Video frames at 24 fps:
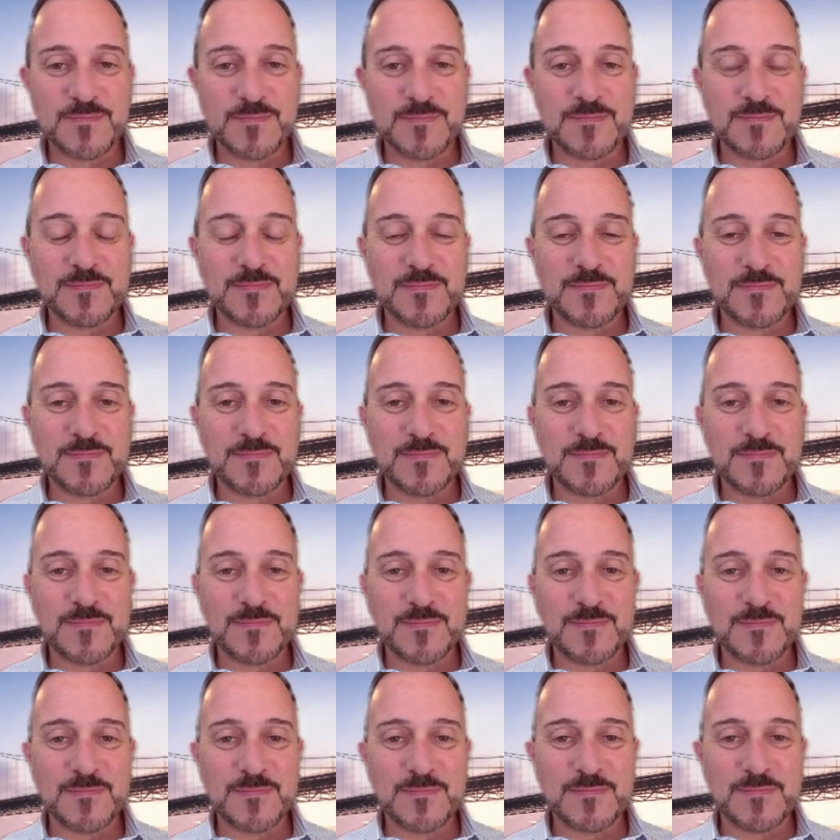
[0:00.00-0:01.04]

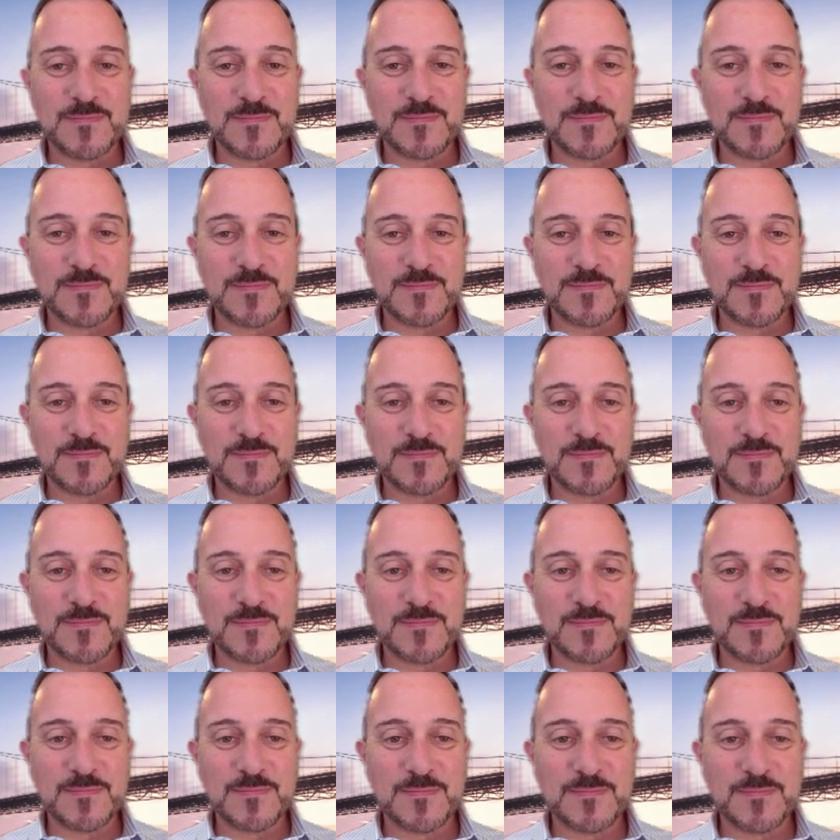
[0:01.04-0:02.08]

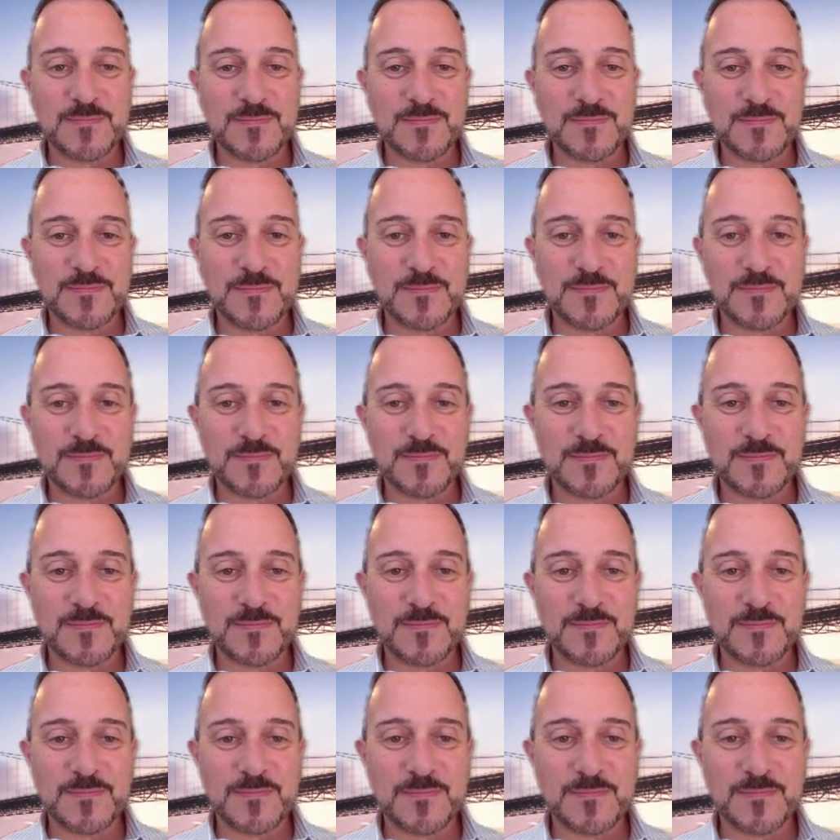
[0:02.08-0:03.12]

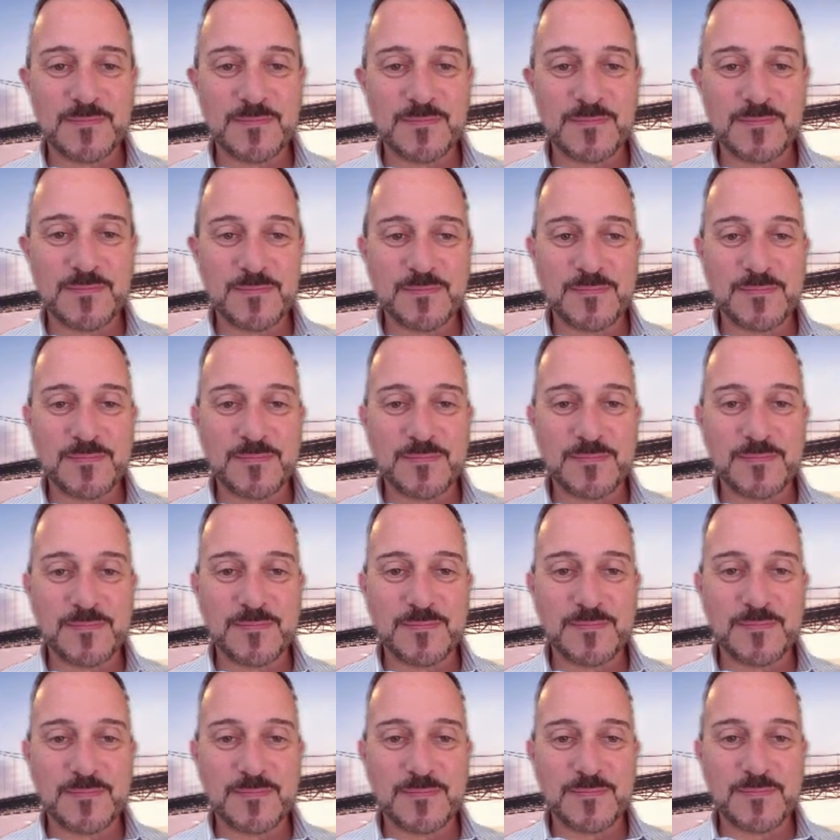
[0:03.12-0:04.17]

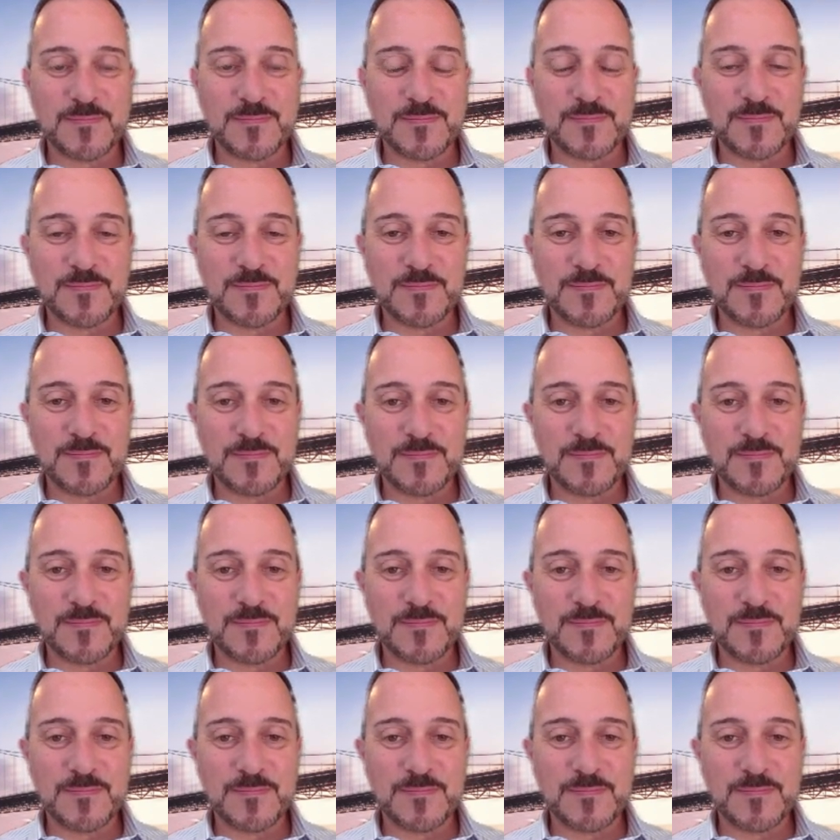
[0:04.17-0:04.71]
The person shown says nothing.